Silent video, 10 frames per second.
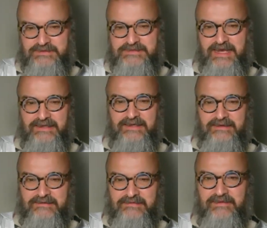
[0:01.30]

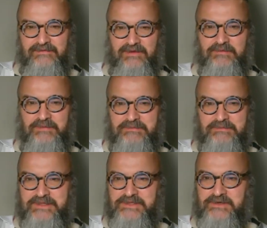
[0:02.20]
sadly, they've never been
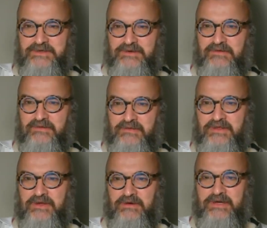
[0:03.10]
busier than
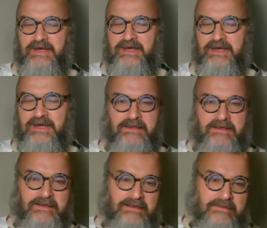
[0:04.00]
they are now.
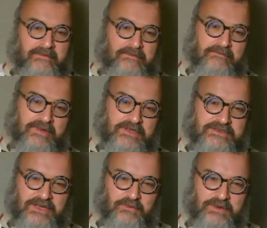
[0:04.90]

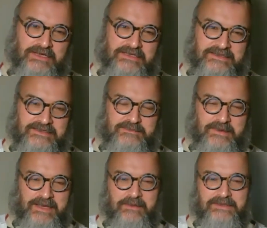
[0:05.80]
But we're going to
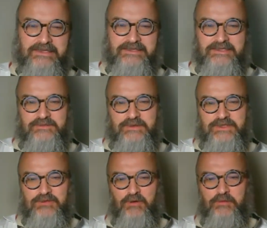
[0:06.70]
speak about this
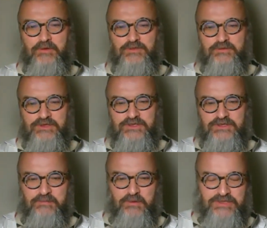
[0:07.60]
Torah portion, which
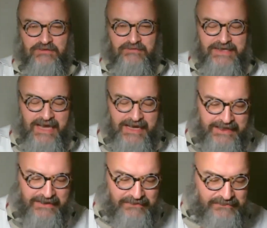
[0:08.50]
is the portion of
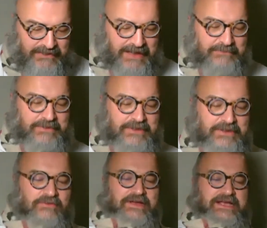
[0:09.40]
Vayakel, and we
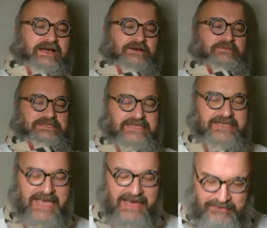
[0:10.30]
know Vayakel means
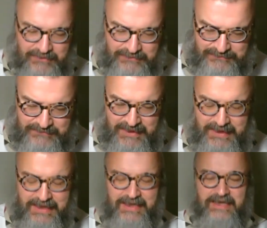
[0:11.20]
to gather.
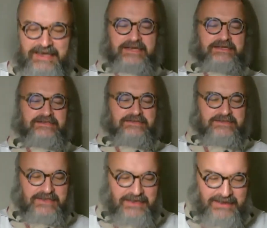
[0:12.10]

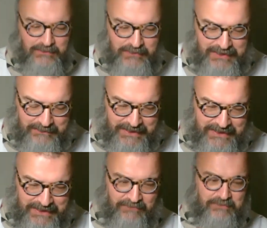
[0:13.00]
And we're coming
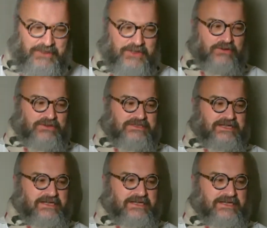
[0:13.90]
now from the art
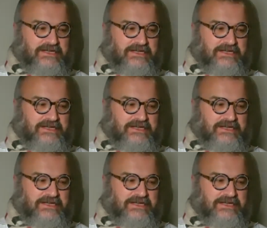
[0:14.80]
site